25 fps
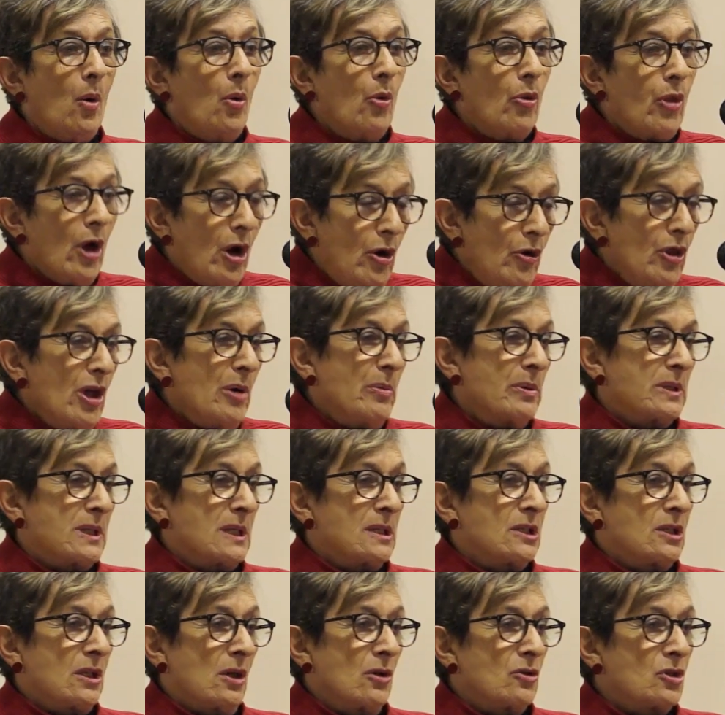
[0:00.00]
although there
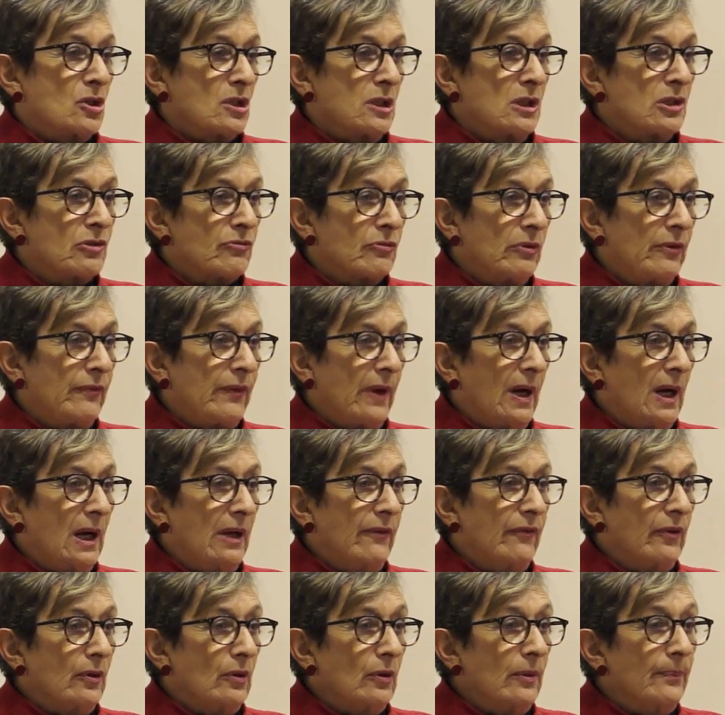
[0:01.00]
was a socialist
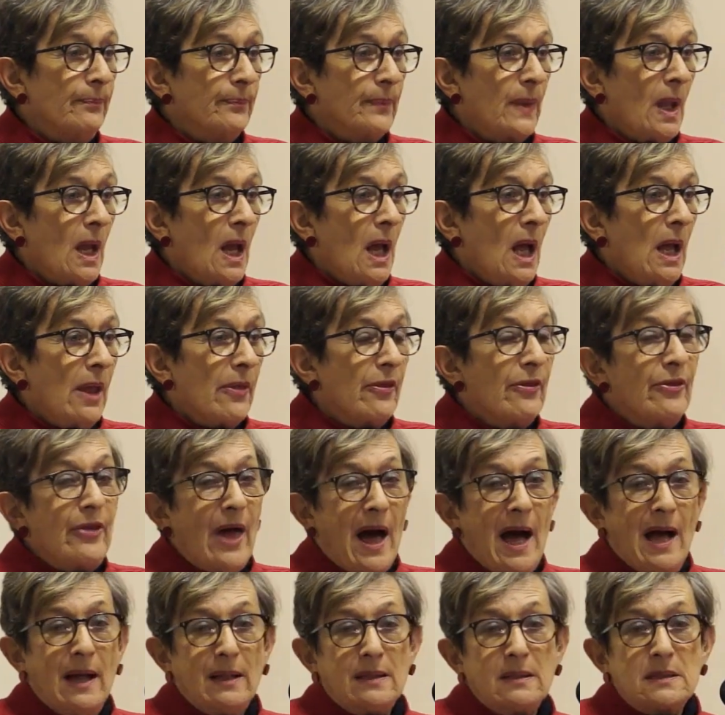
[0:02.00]
revival,
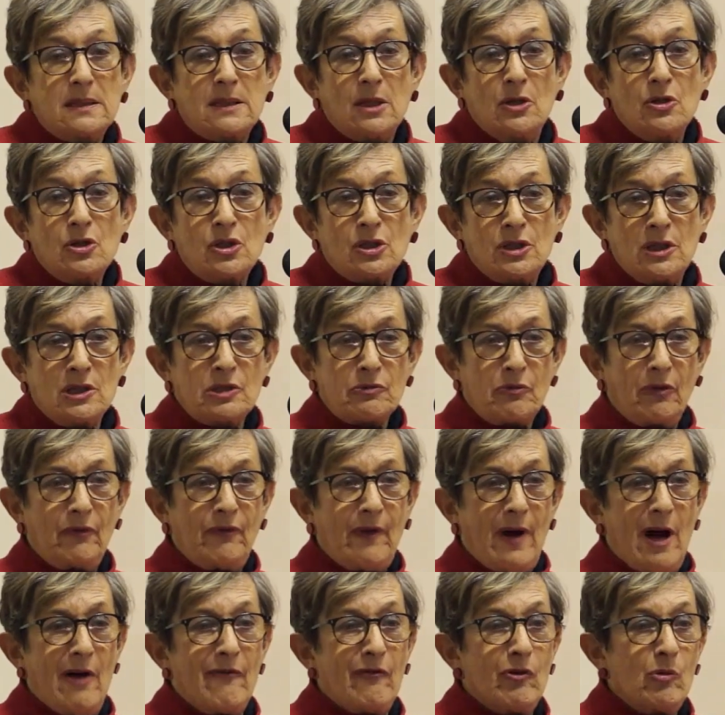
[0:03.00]
that socialist
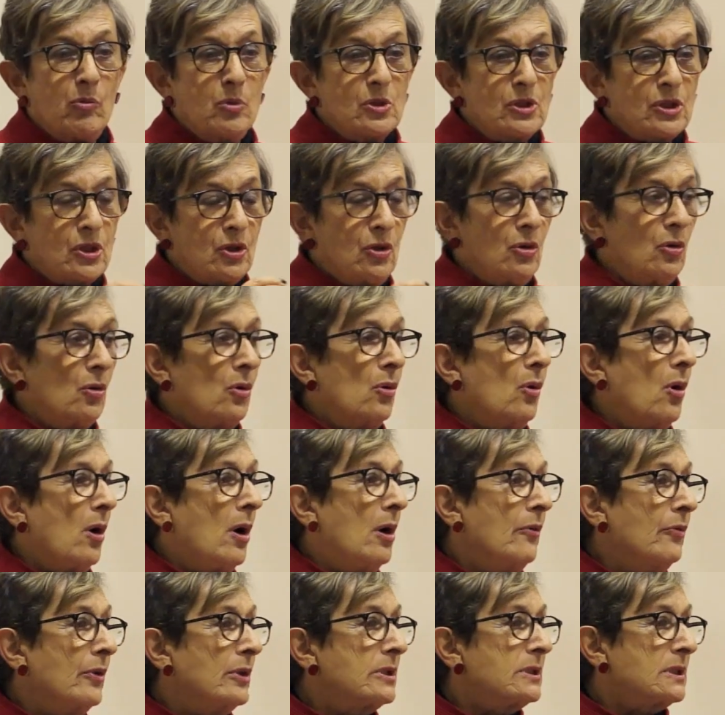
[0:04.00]
revival was
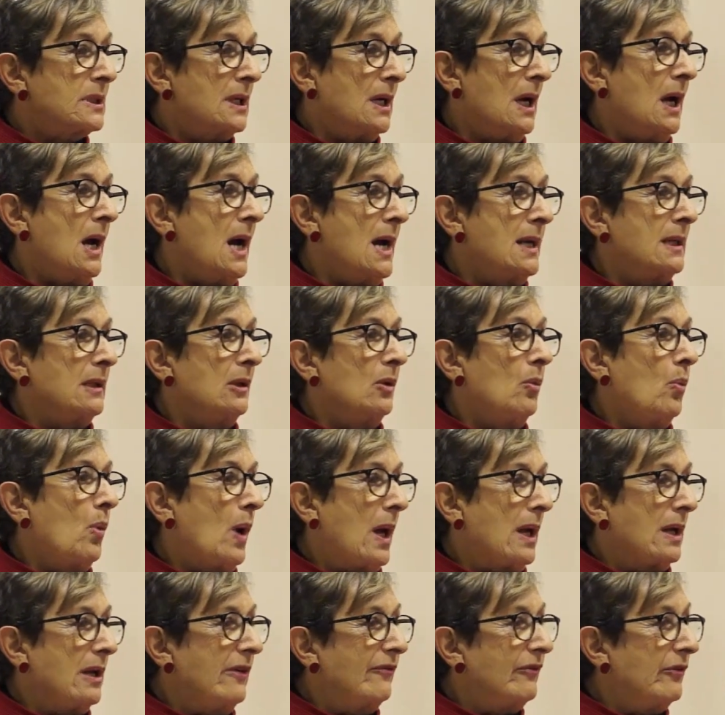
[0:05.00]
caught on the tidal
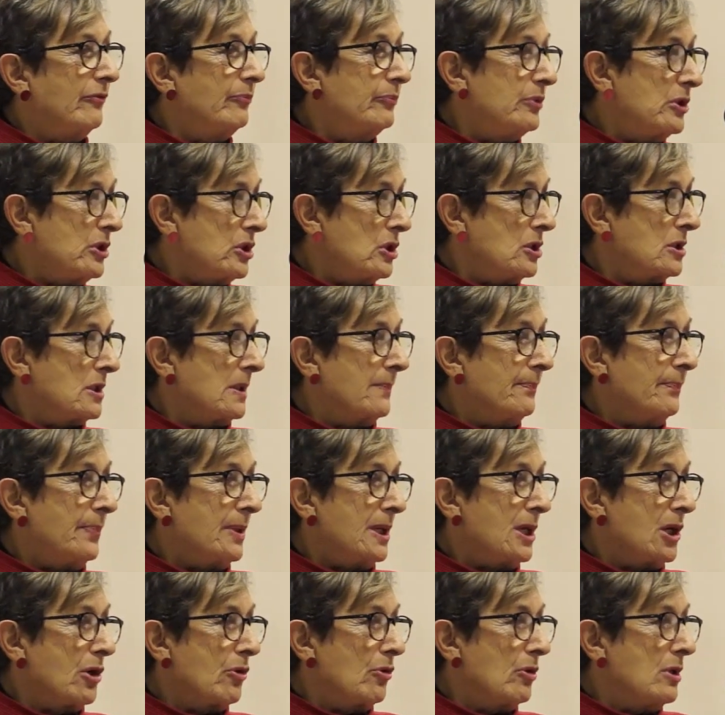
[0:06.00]
wave of British
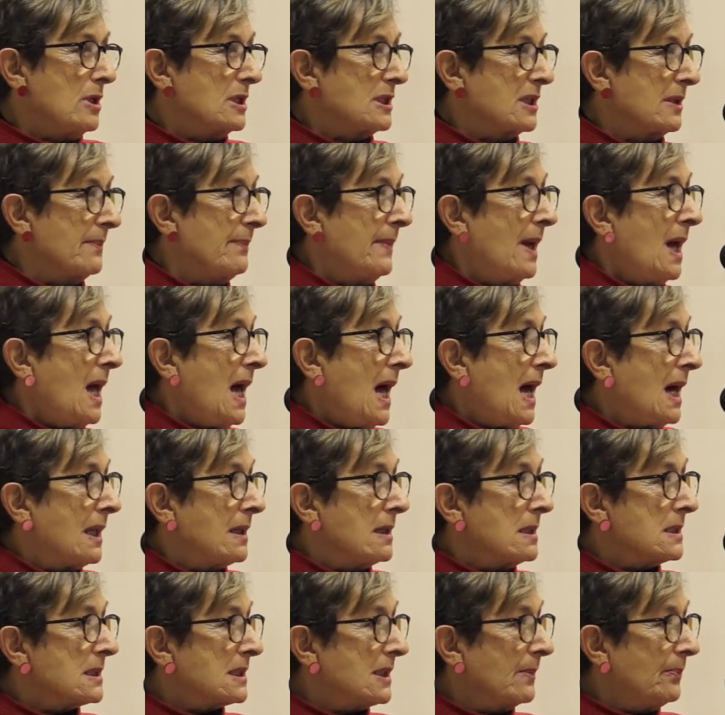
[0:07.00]
imperialism
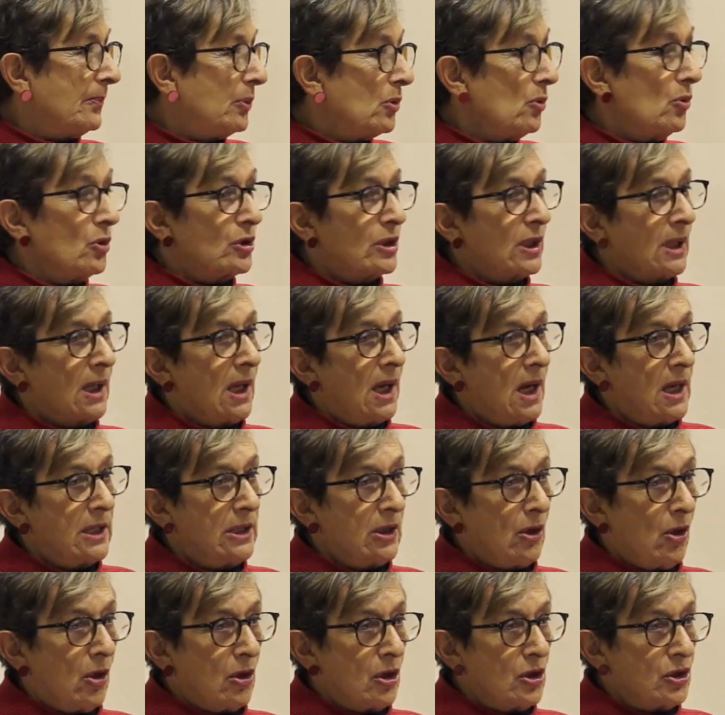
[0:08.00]
and its supporting
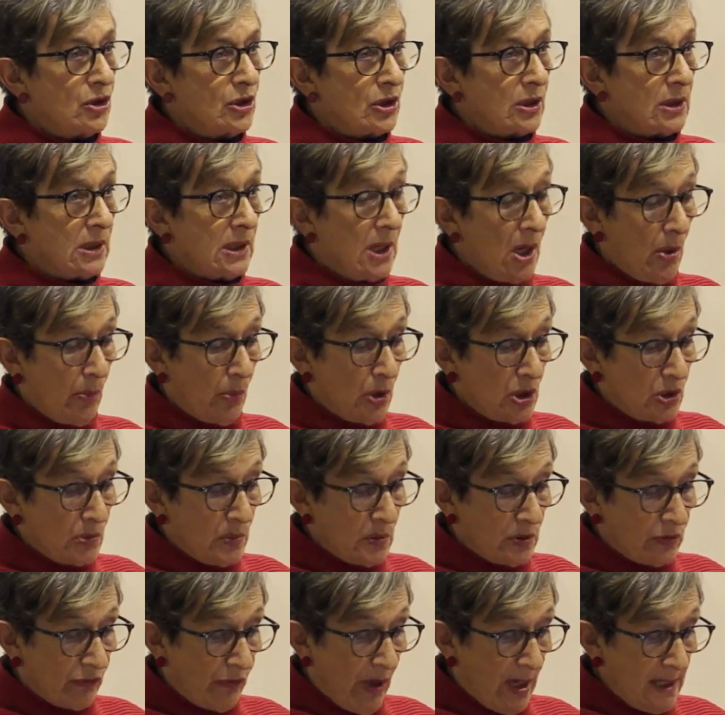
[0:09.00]
ideology,
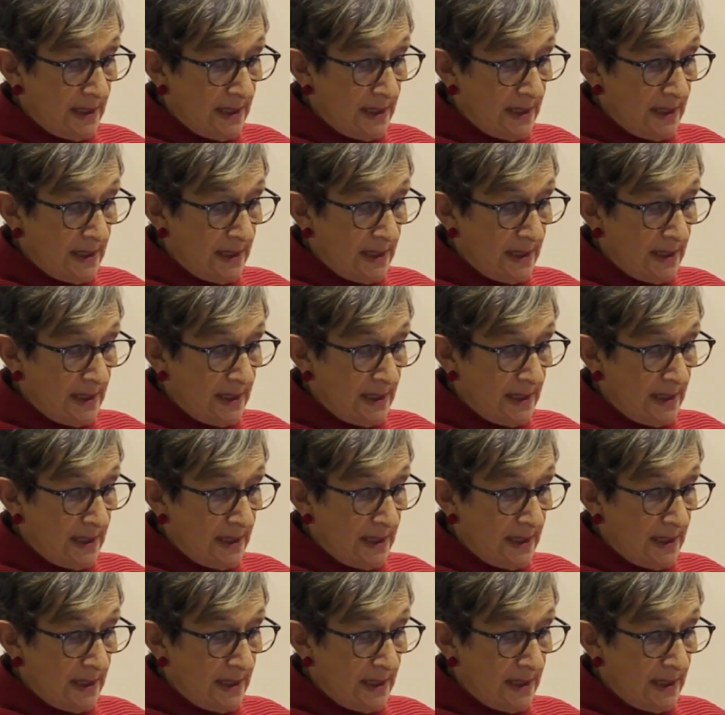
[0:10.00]
which was